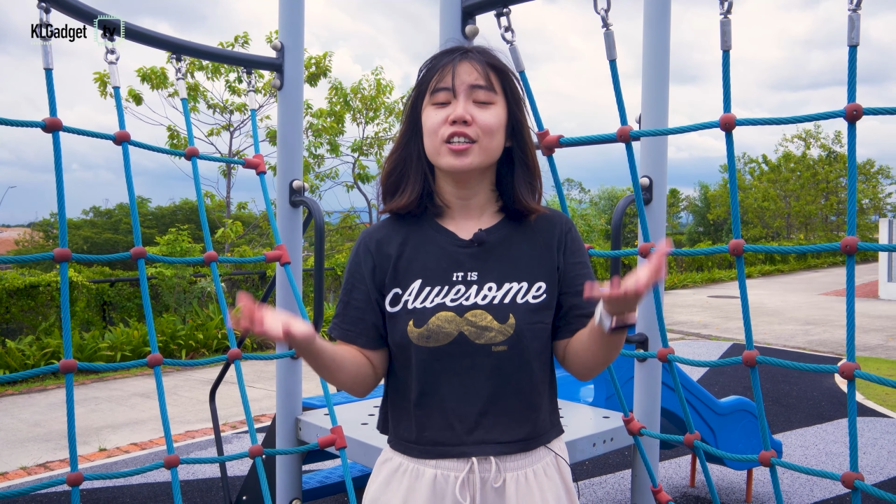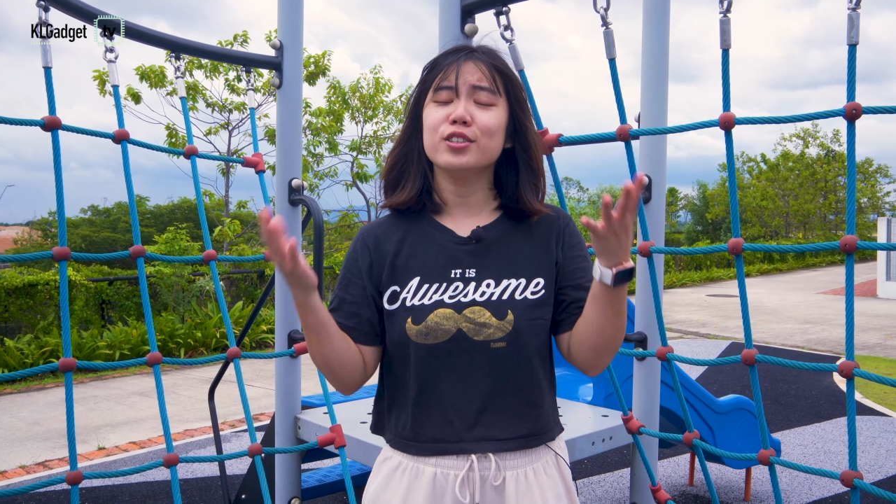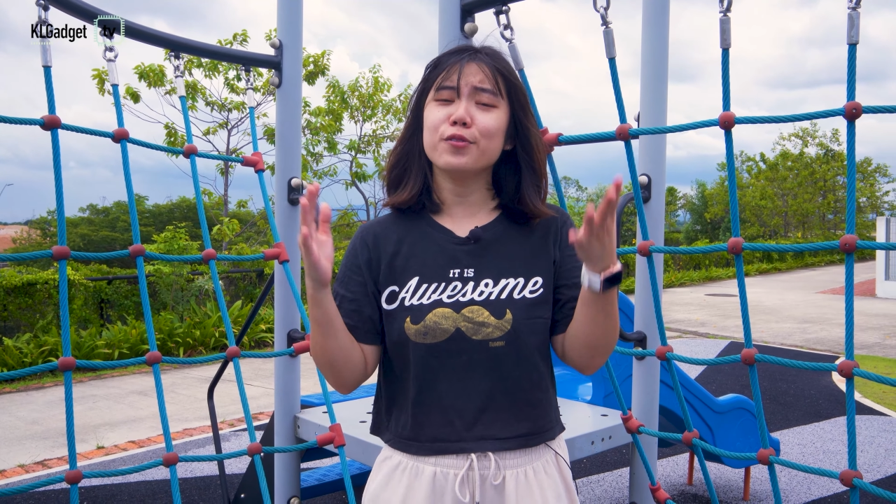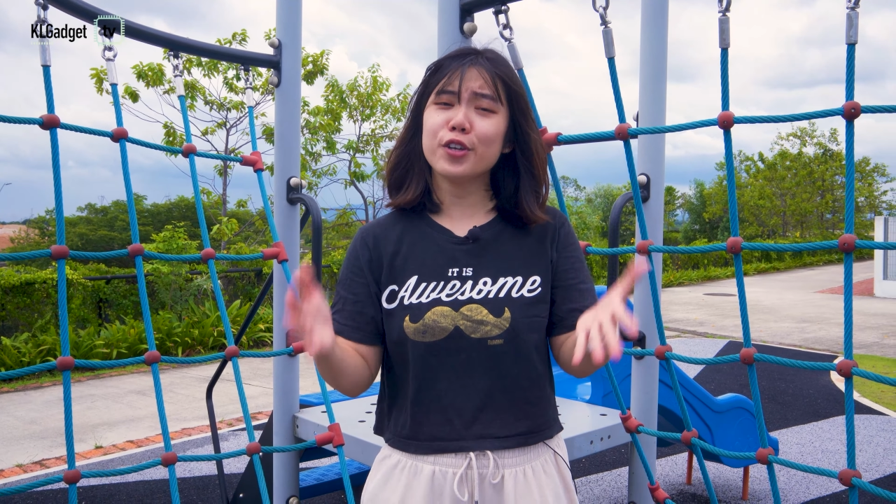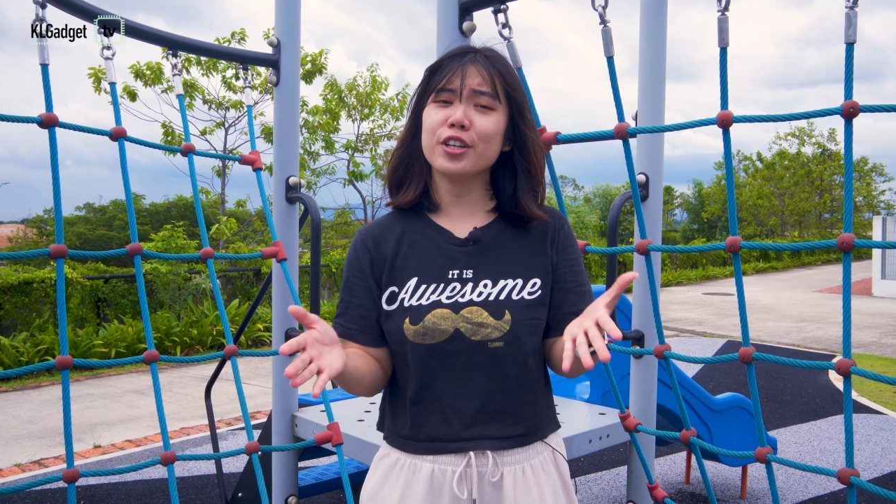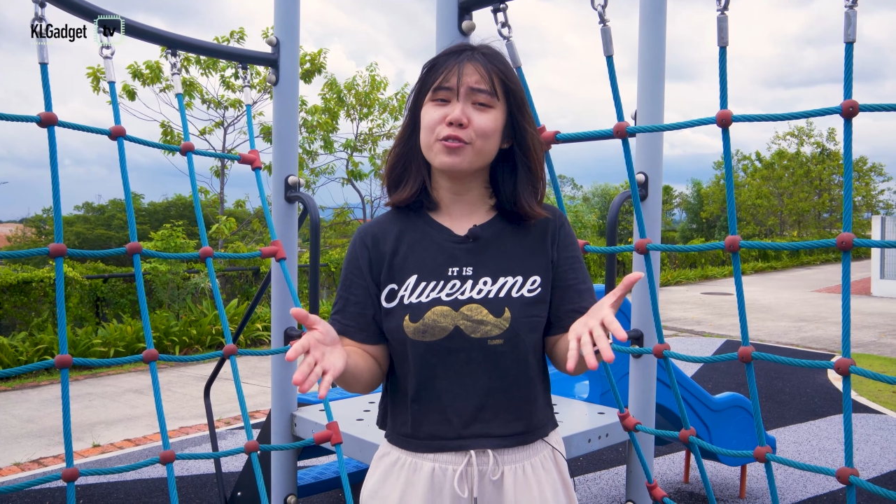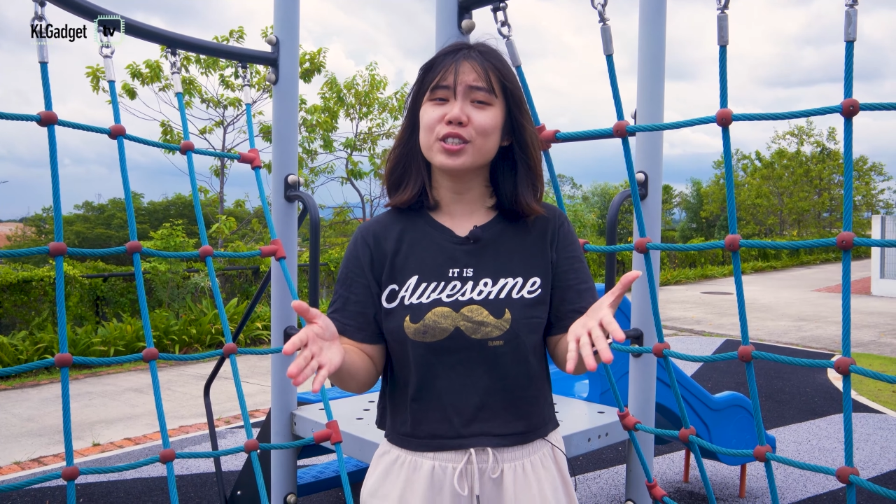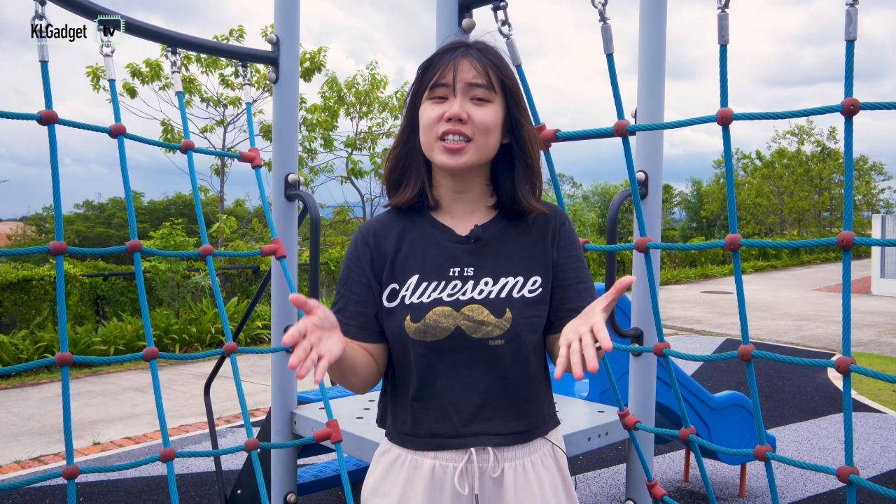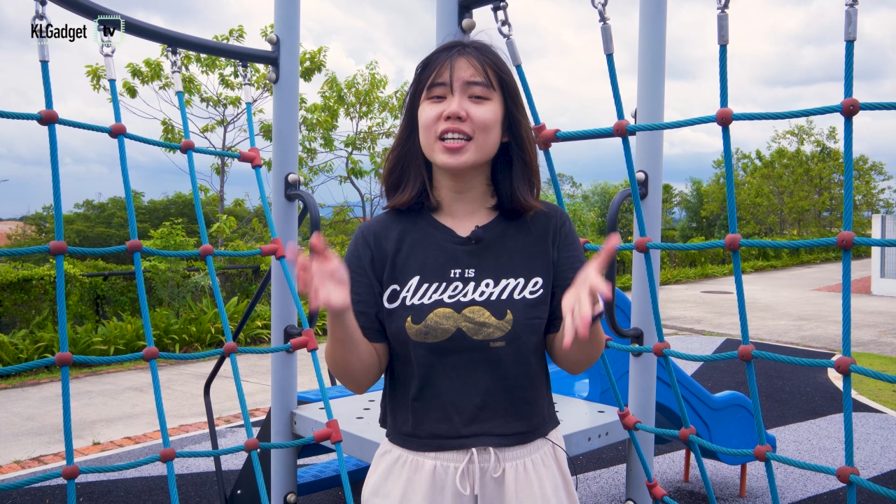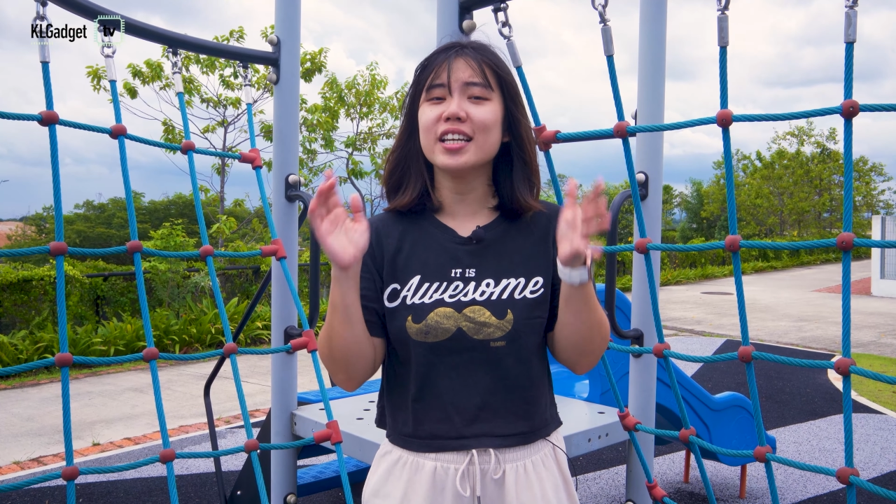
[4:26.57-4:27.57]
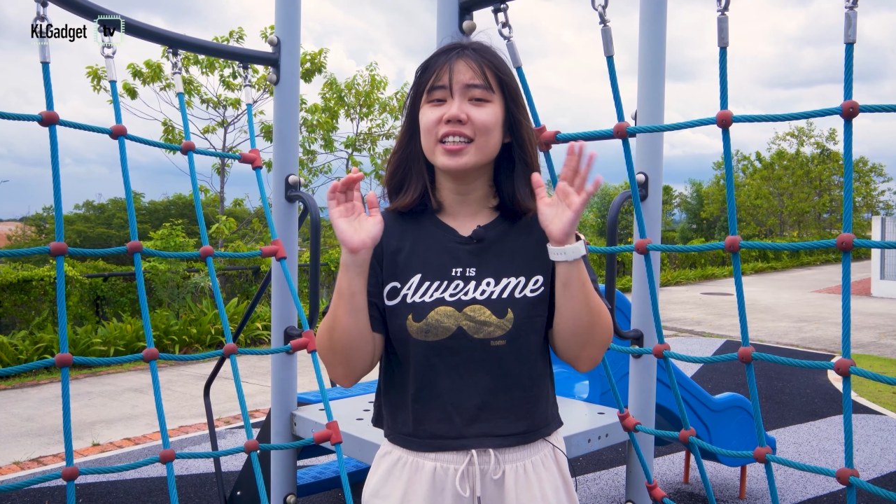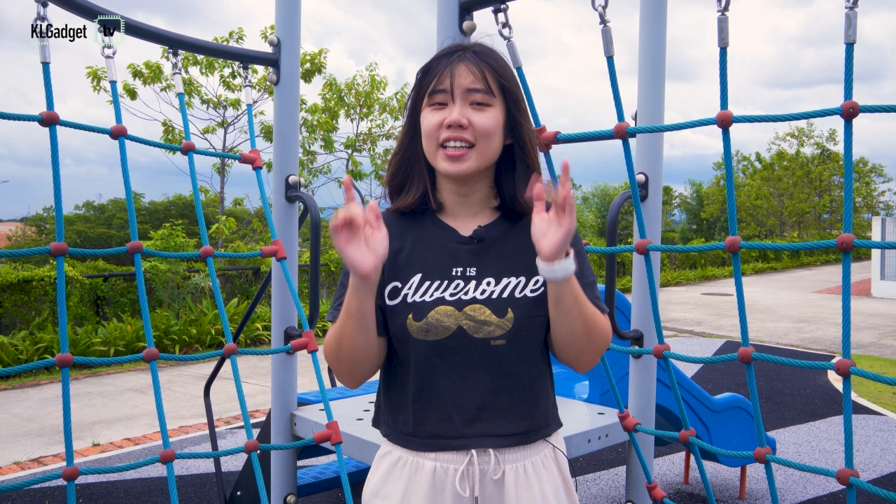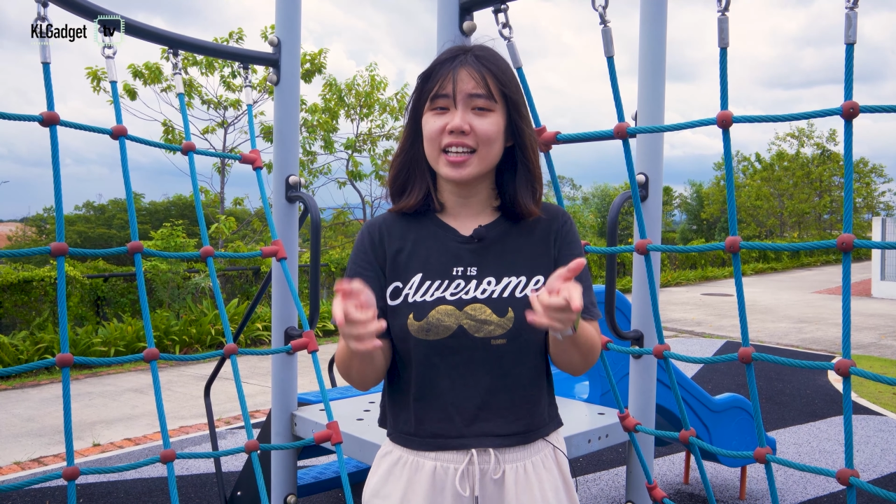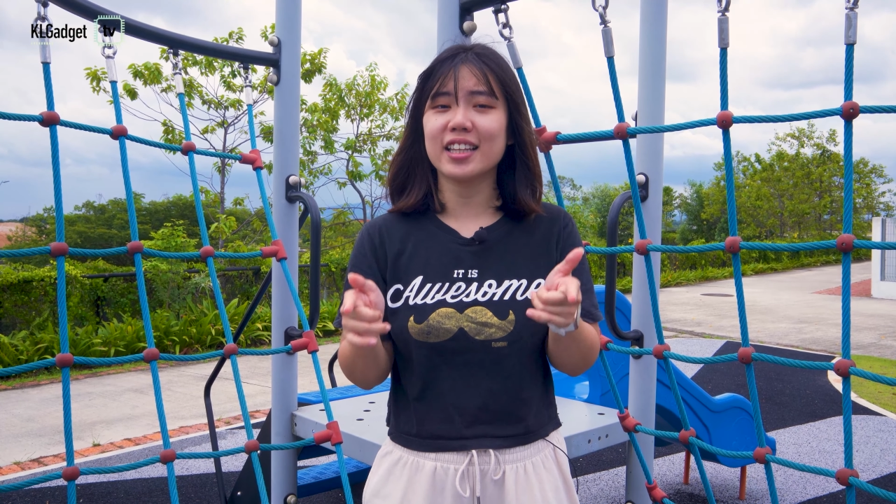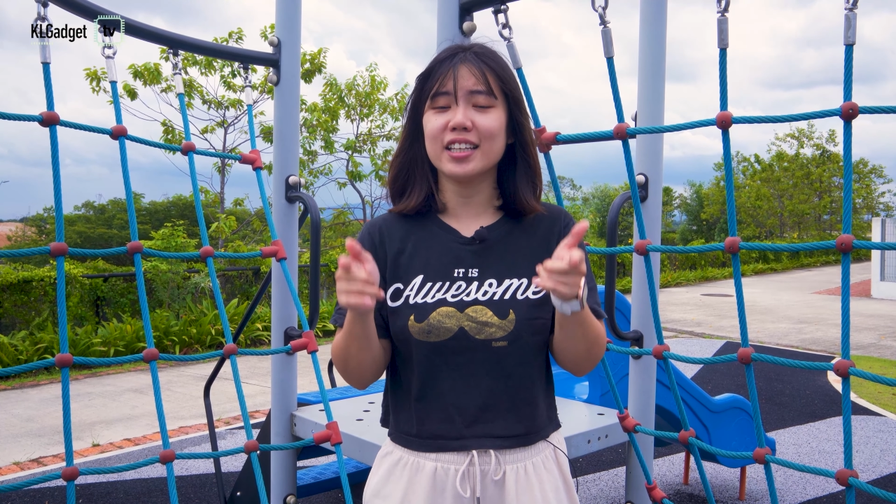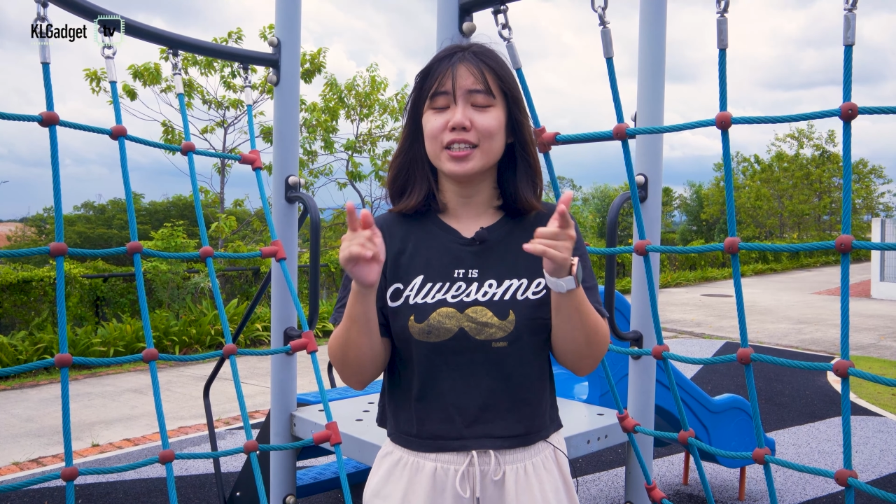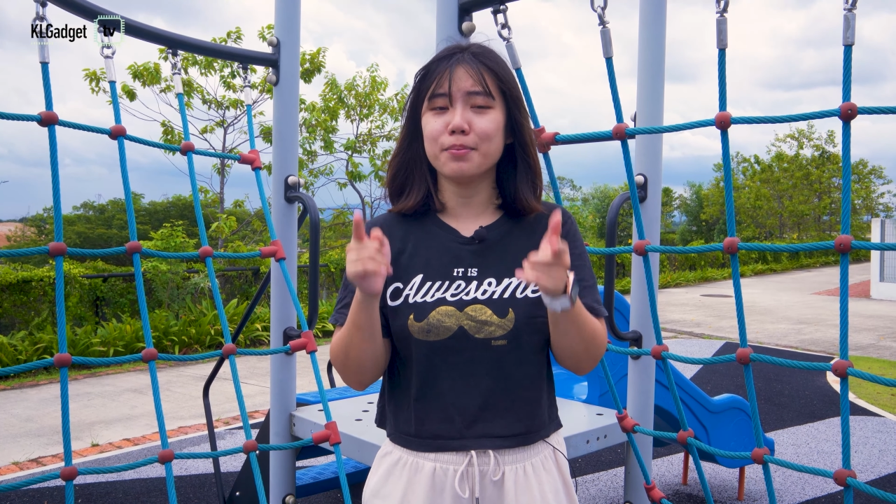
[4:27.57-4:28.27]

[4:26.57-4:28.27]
So if you're interested in getting